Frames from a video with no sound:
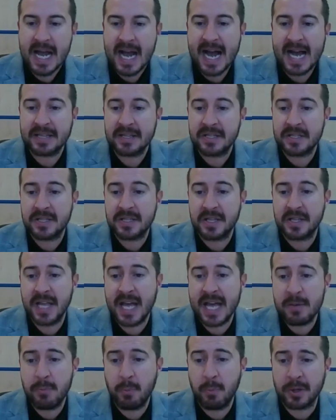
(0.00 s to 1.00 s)
And
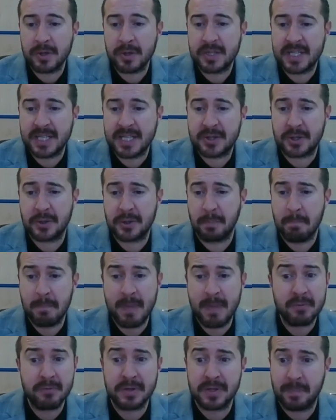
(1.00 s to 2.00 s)
they wanted some
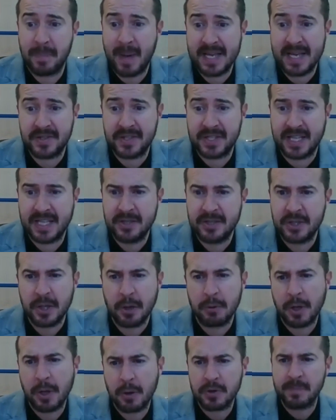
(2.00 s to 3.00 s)
mirrors, basically. Do you
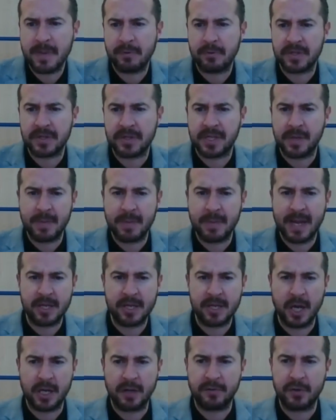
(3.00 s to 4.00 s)
know those mirrors that make you
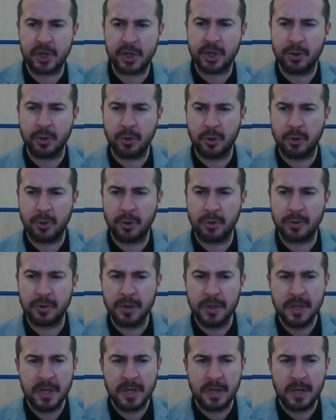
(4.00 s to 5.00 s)
kind of short
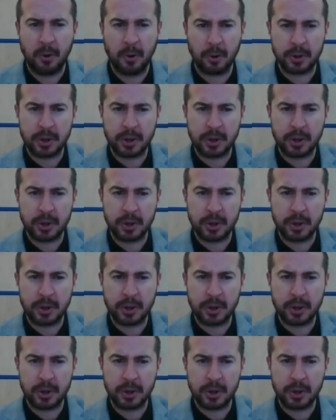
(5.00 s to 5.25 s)
or